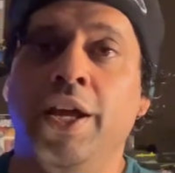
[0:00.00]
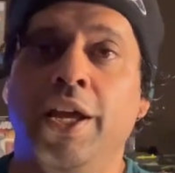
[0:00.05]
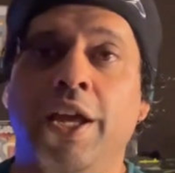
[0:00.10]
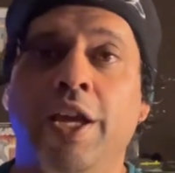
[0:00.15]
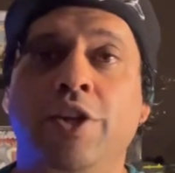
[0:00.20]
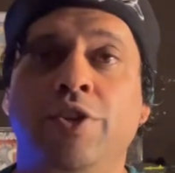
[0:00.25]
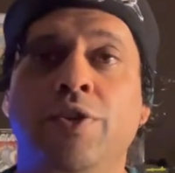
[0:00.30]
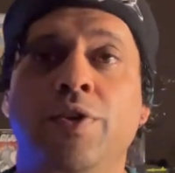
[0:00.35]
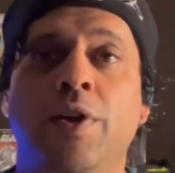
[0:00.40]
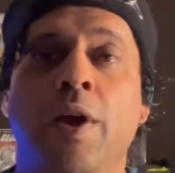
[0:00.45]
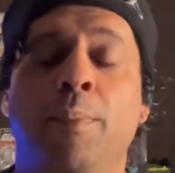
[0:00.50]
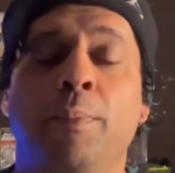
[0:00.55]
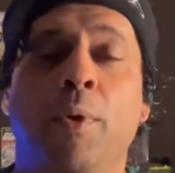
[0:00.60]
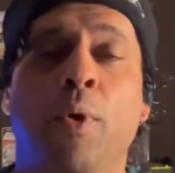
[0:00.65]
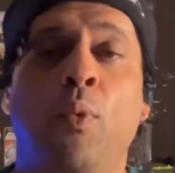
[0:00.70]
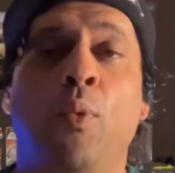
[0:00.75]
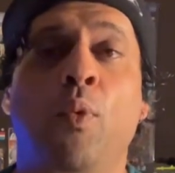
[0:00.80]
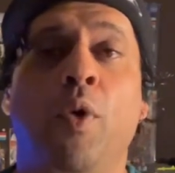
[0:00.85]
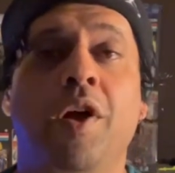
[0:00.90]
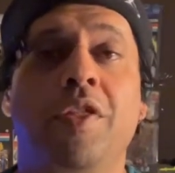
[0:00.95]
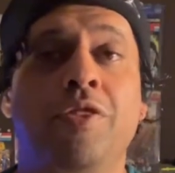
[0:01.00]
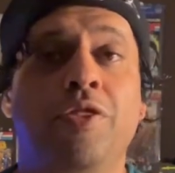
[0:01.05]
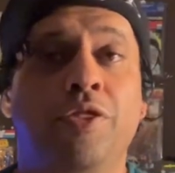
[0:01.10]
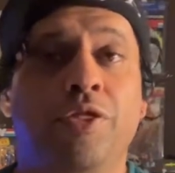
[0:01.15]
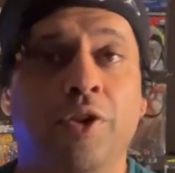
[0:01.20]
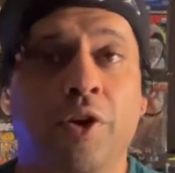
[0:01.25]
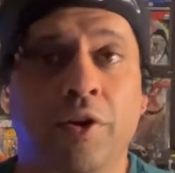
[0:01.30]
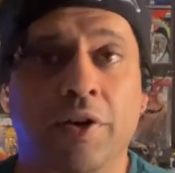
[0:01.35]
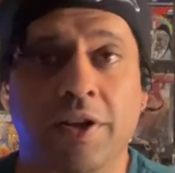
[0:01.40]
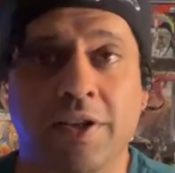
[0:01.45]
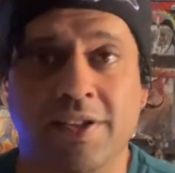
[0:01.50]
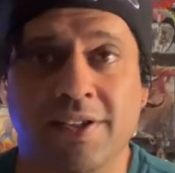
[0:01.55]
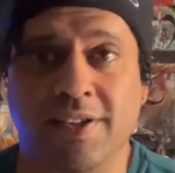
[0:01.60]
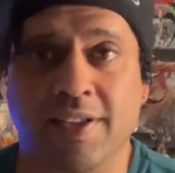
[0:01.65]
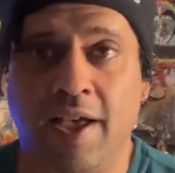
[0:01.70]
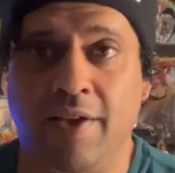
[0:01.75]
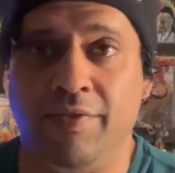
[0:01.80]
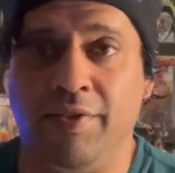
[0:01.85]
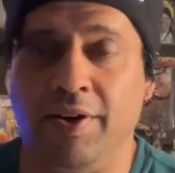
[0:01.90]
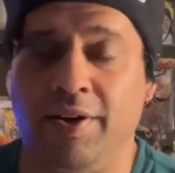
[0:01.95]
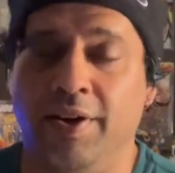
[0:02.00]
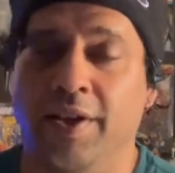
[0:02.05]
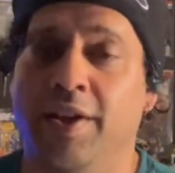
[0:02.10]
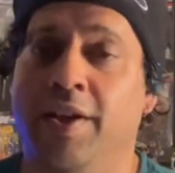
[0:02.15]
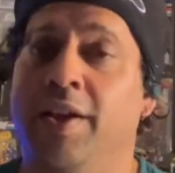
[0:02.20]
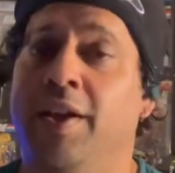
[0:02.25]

issue number one thirty-seven.